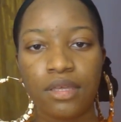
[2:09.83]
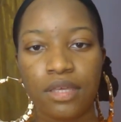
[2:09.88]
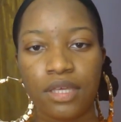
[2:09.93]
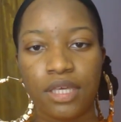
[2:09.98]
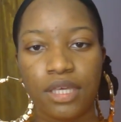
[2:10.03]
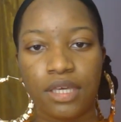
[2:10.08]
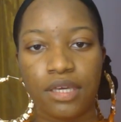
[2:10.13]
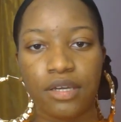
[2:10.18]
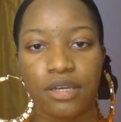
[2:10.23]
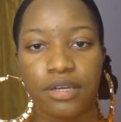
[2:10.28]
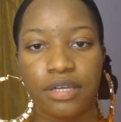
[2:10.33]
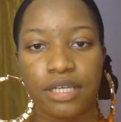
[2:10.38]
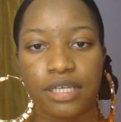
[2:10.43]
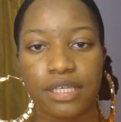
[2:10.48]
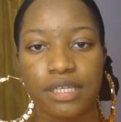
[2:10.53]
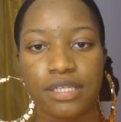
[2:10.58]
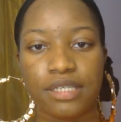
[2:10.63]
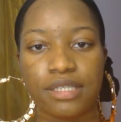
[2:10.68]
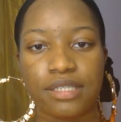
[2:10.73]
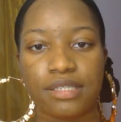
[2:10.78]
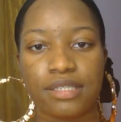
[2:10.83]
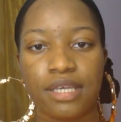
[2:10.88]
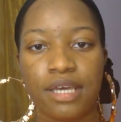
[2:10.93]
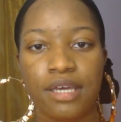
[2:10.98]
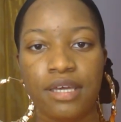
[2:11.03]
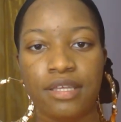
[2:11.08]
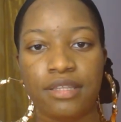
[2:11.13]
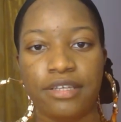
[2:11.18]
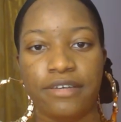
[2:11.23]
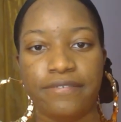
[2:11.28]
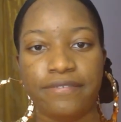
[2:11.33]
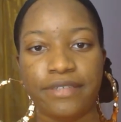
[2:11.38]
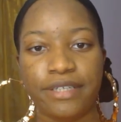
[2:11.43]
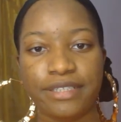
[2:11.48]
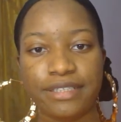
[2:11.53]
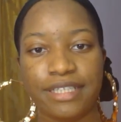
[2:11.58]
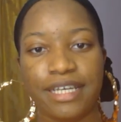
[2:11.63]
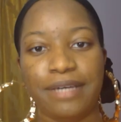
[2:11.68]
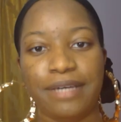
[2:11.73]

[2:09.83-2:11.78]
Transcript: here is the first